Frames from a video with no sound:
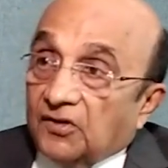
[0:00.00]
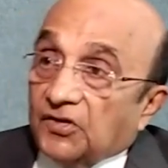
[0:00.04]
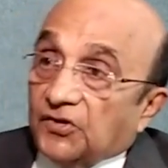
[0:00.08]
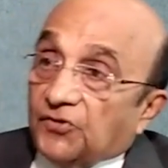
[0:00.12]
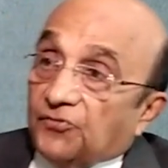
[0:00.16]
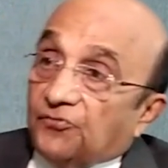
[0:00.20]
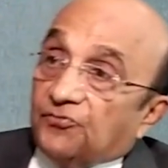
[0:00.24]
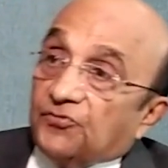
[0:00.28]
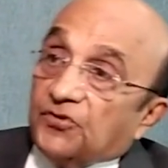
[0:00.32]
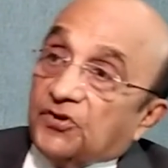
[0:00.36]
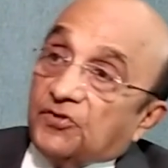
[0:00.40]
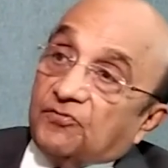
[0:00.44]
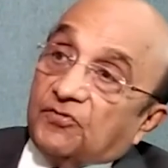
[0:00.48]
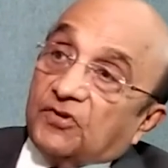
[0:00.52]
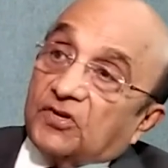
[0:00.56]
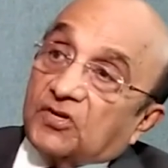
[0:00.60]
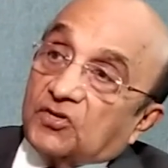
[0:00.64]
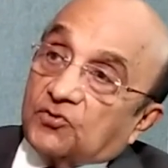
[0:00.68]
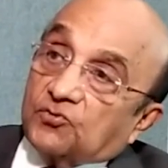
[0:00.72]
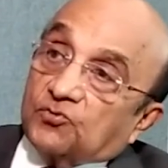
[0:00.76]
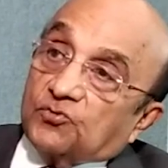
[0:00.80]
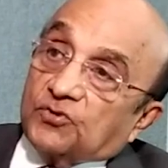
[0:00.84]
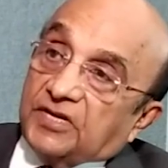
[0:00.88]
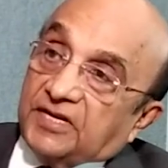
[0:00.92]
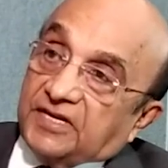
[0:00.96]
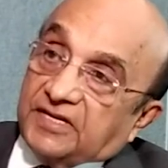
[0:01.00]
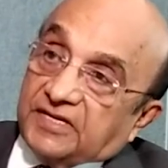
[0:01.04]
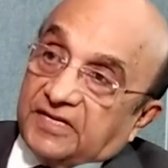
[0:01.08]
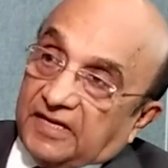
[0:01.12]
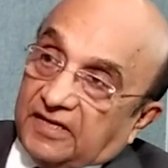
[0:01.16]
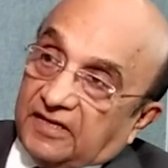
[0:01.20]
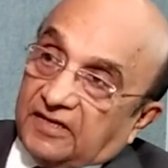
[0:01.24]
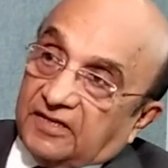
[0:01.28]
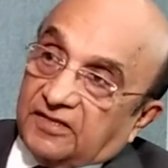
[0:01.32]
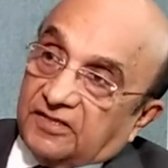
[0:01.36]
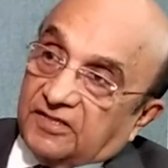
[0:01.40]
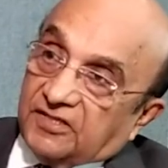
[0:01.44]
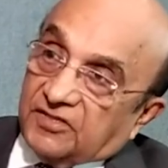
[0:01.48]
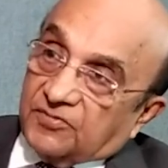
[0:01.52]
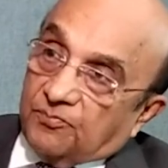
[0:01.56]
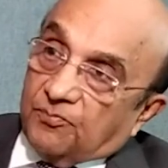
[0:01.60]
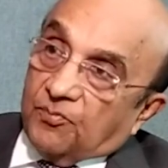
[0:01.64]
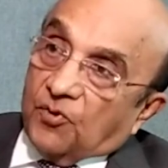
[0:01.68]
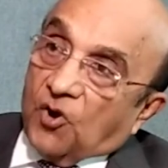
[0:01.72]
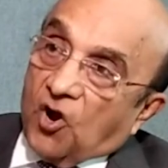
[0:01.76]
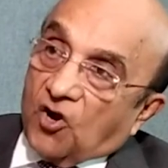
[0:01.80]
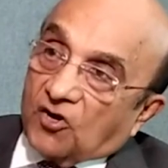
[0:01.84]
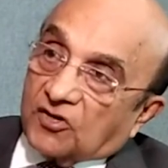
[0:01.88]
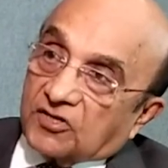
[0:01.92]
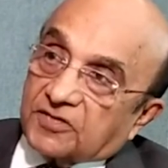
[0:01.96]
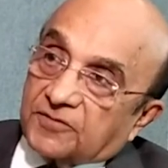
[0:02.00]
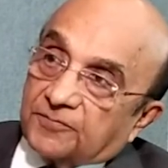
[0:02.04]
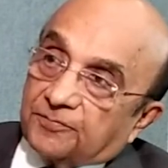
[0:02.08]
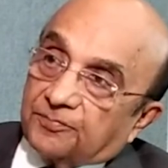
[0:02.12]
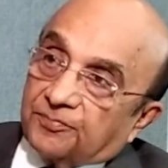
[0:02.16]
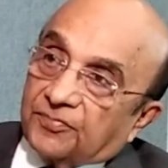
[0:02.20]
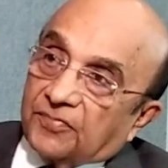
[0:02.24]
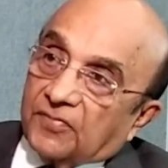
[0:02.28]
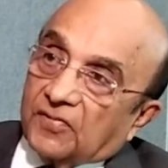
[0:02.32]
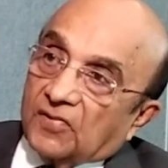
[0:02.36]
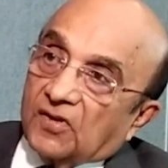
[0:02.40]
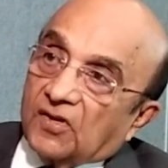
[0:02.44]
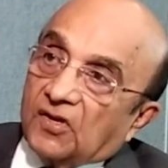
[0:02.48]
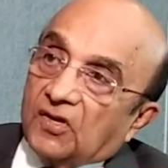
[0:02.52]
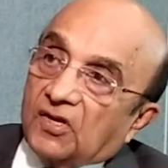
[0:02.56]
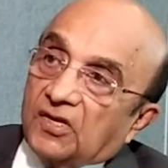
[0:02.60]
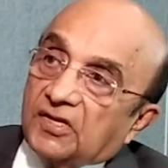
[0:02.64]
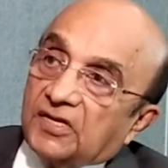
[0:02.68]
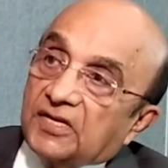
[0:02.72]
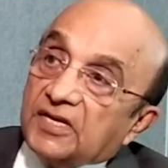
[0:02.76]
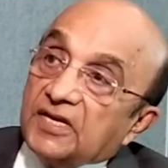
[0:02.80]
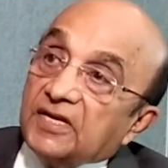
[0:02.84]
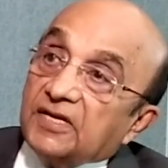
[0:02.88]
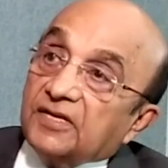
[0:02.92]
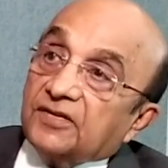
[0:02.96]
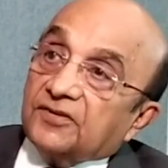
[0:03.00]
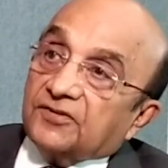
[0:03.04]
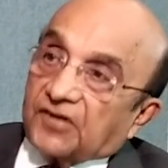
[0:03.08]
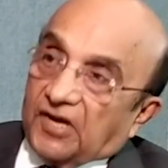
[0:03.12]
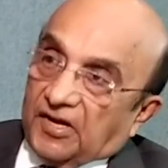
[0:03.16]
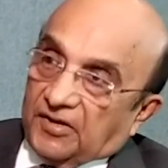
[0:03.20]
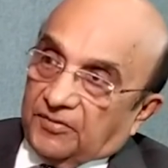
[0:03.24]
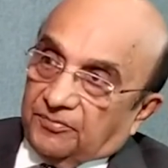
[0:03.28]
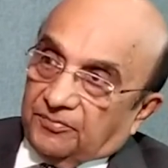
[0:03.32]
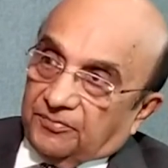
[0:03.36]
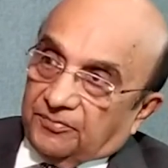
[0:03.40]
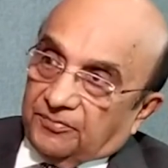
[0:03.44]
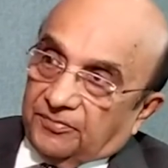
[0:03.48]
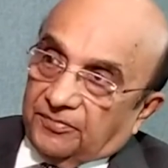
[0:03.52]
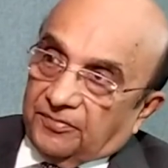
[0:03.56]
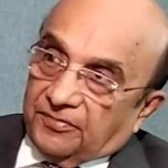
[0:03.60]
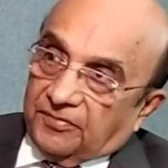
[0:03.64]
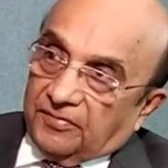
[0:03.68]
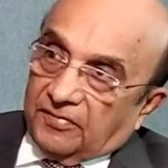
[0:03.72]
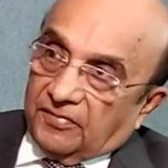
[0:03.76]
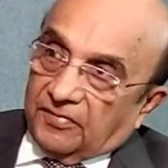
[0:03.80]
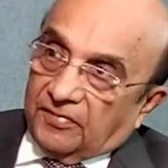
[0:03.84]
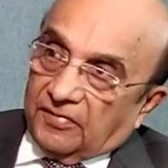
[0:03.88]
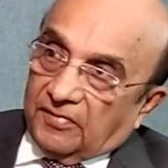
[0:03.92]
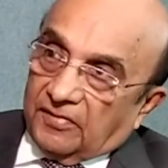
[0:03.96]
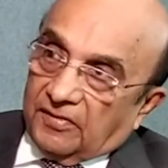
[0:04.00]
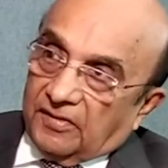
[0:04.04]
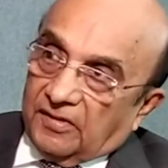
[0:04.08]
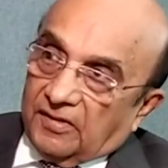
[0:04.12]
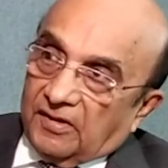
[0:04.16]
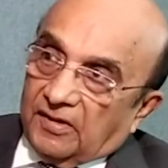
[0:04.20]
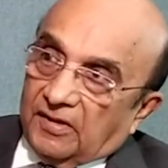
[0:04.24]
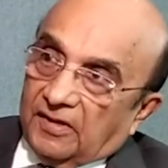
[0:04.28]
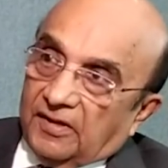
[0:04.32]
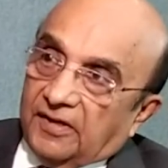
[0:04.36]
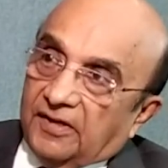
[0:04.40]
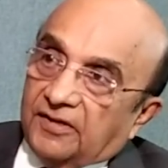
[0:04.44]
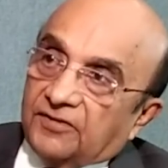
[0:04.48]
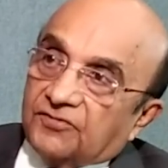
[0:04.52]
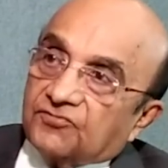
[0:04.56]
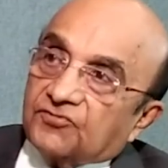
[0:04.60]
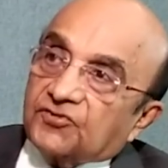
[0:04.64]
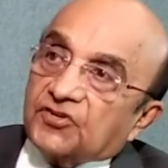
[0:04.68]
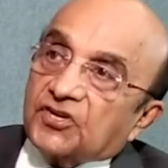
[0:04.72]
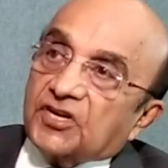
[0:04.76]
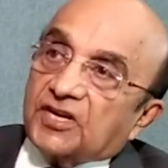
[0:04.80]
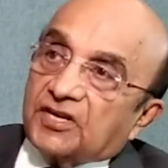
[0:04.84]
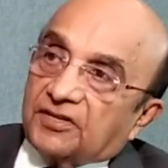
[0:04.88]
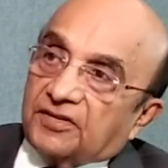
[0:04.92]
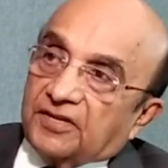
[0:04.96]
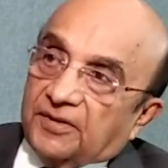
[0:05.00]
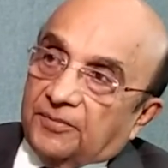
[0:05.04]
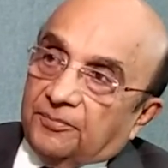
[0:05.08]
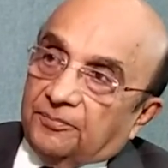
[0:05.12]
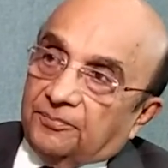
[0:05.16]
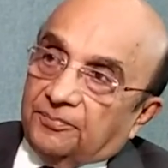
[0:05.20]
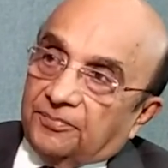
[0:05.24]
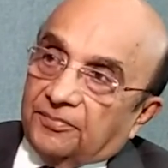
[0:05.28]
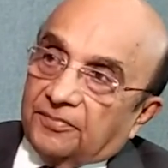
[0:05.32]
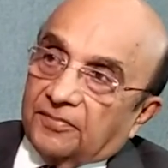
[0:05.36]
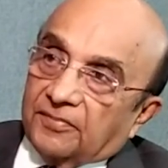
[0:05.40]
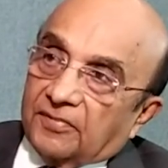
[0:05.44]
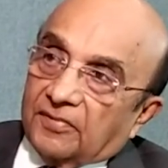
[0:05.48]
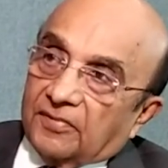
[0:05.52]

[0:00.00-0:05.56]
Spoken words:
If we were to detect these blocks in time and treat them,